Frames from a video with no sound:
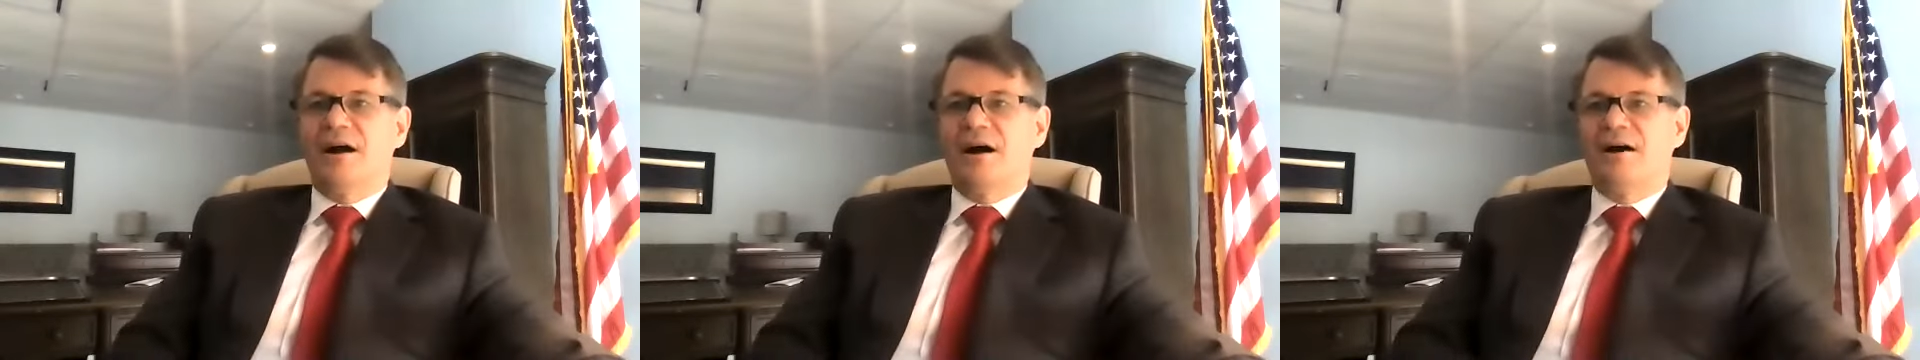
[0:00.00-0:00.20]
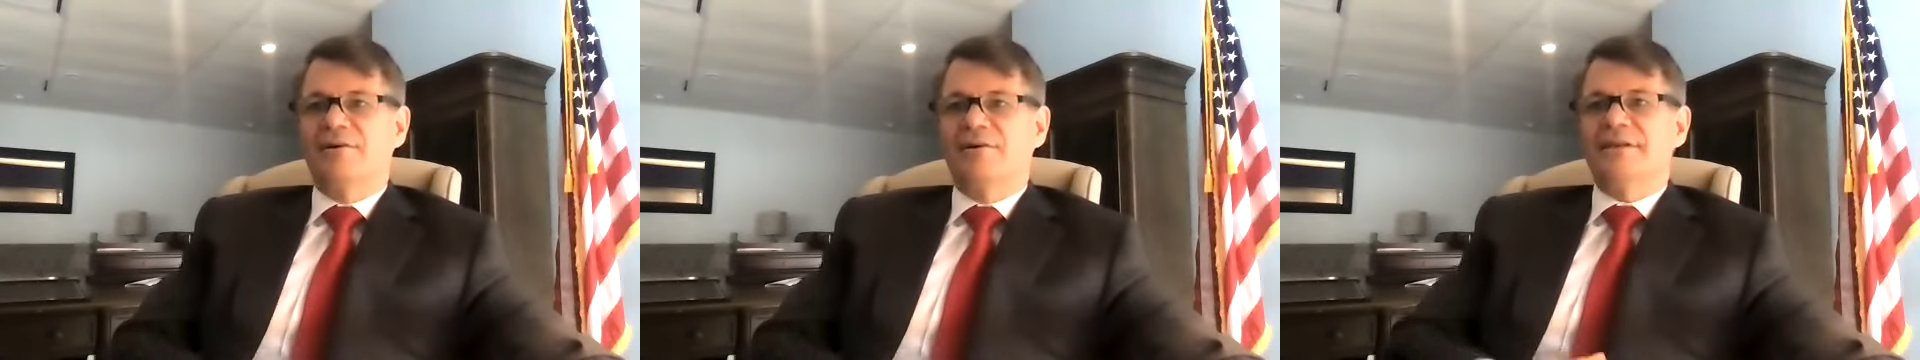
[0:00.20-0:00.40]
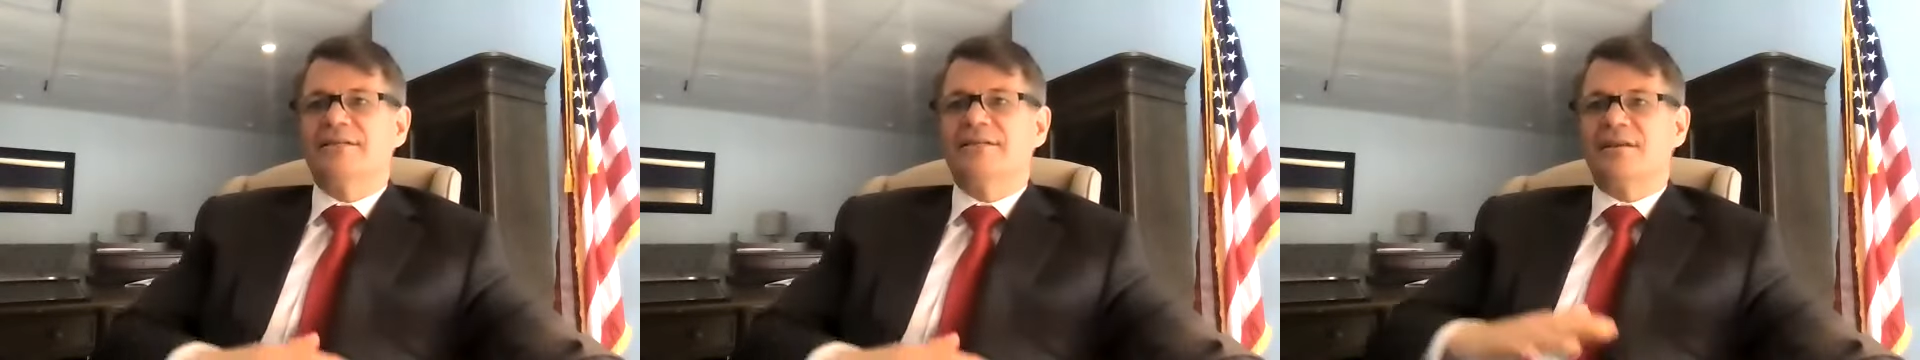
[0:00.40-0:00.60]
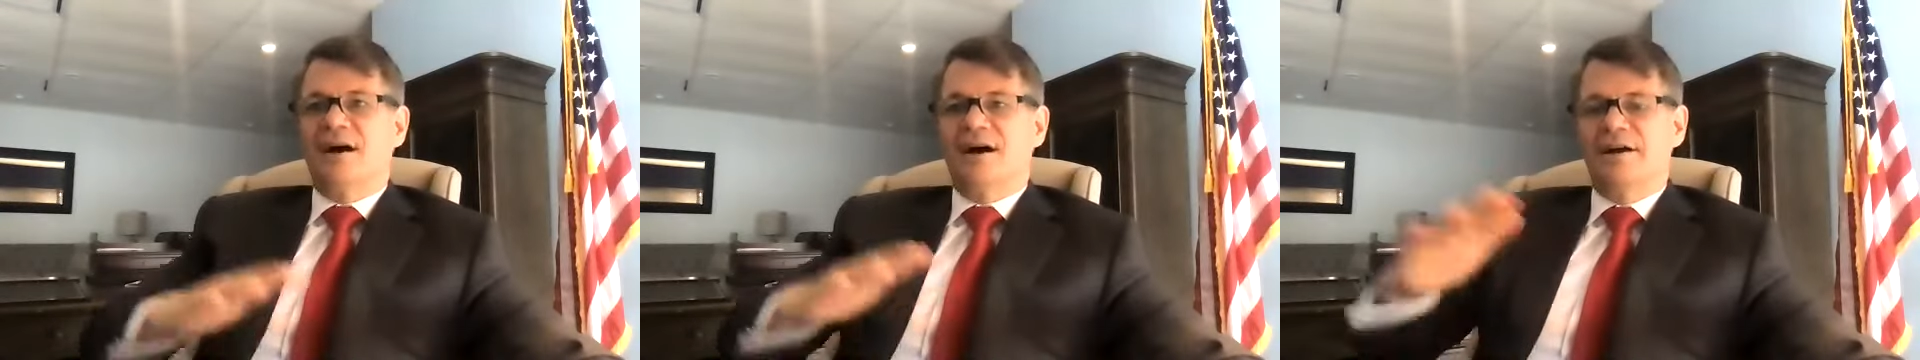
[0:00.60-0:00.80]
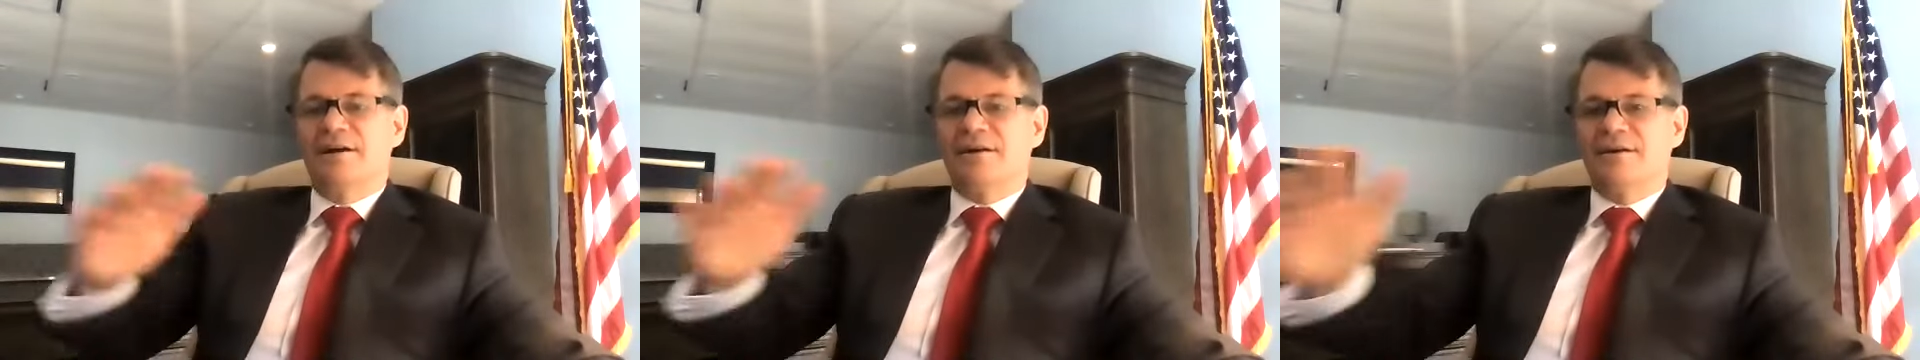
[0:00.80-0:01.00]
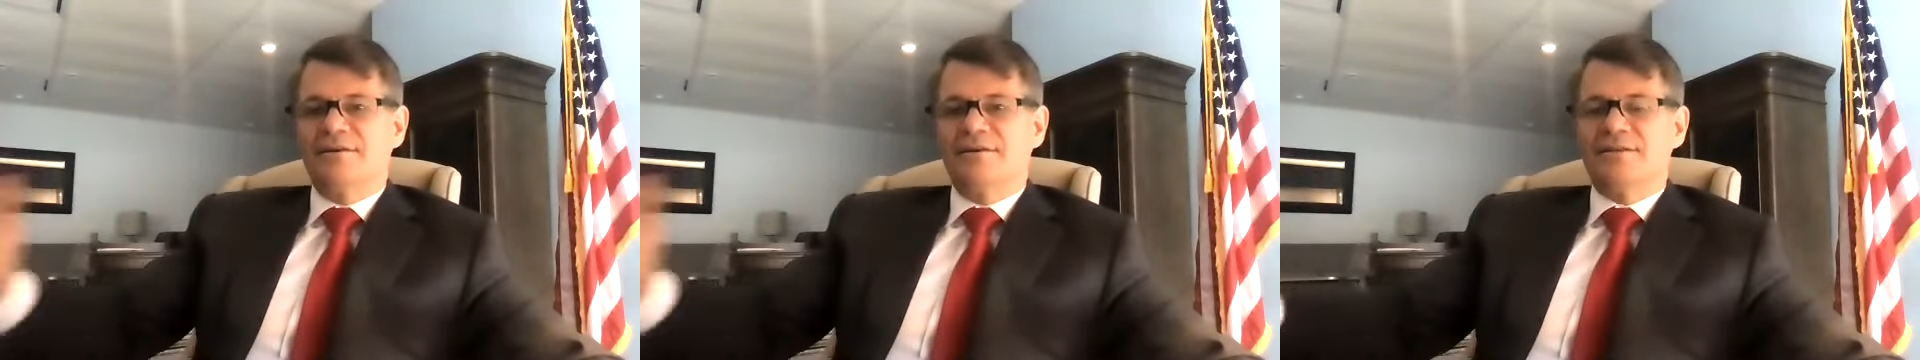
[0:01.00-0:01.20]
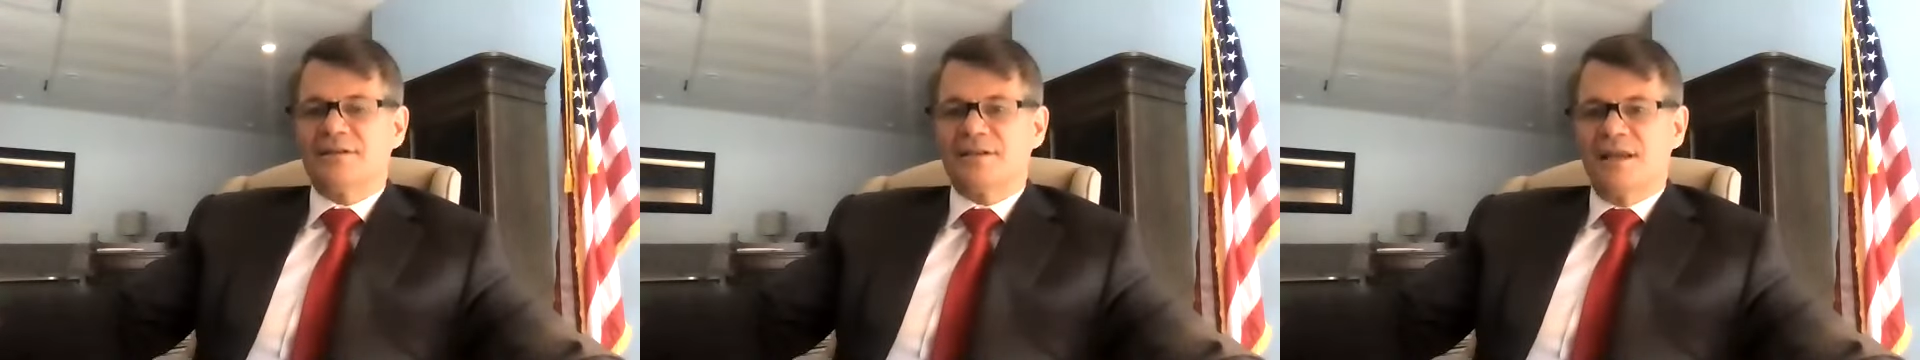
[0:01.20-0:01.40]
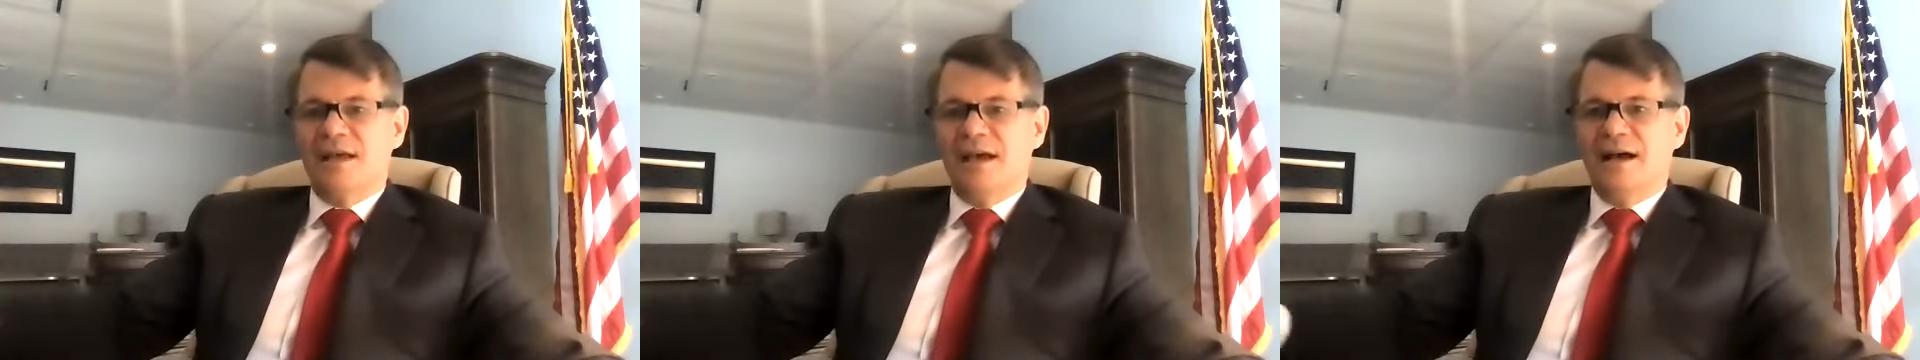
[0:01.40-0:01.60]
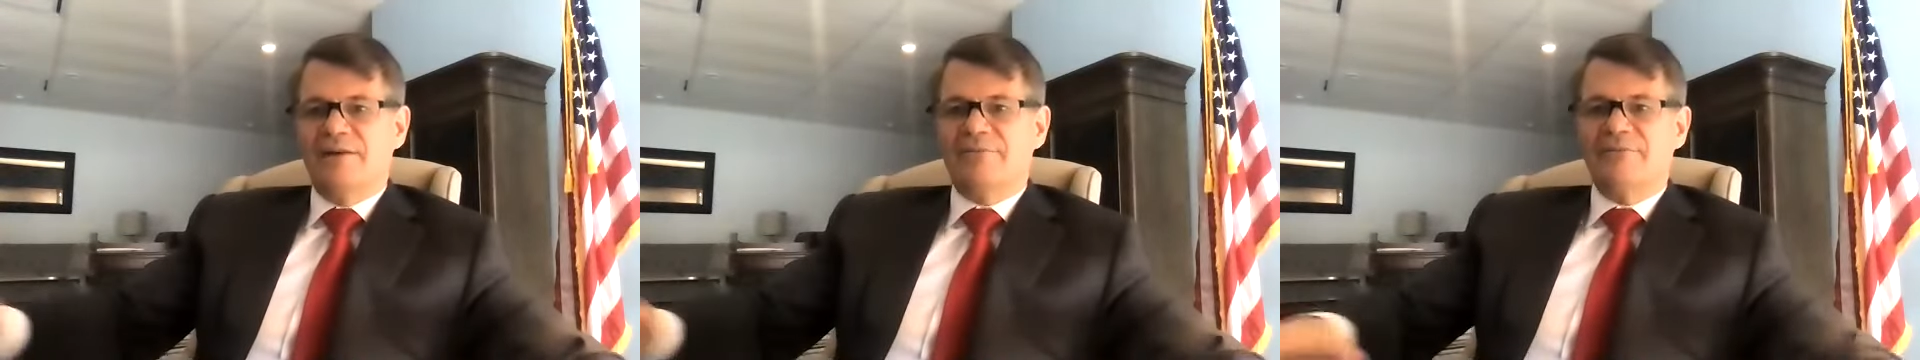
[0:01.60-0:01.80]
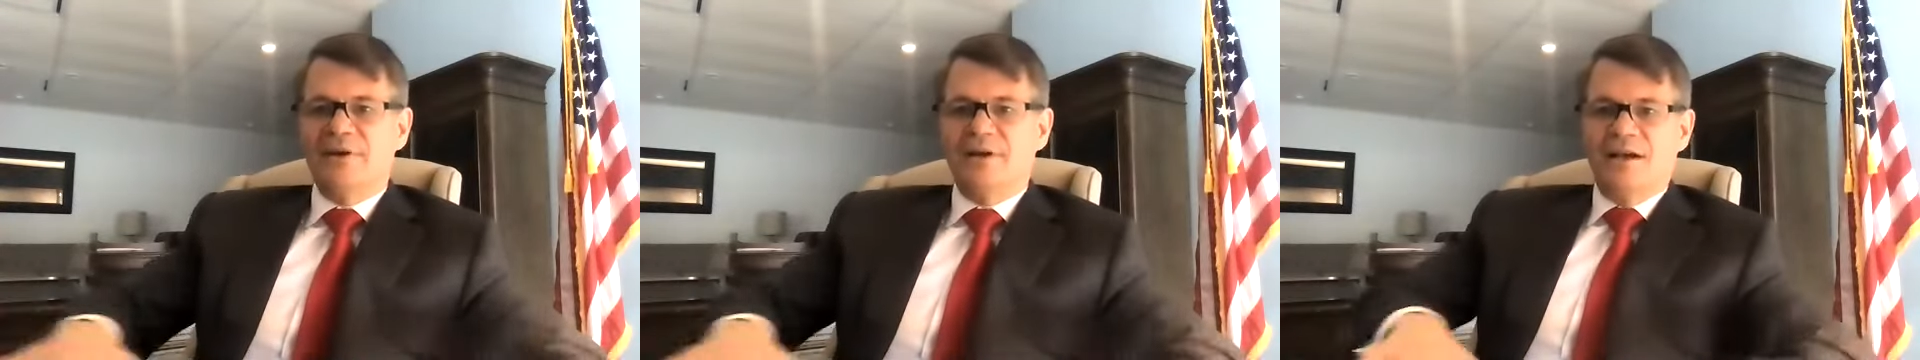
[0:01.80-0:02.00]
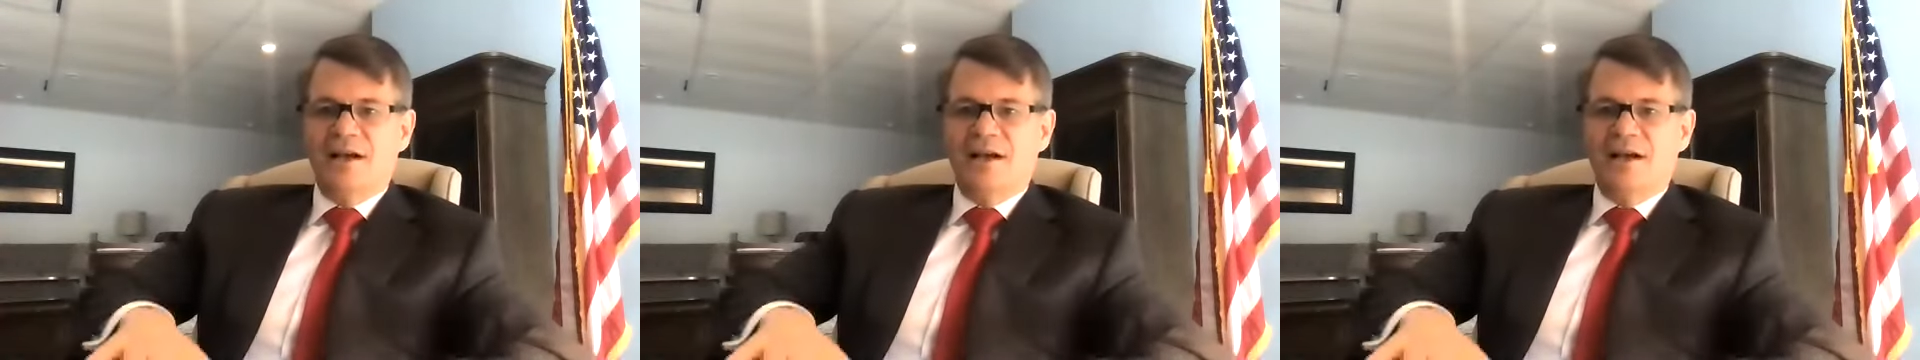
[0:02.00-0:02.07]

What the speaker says: our entire staff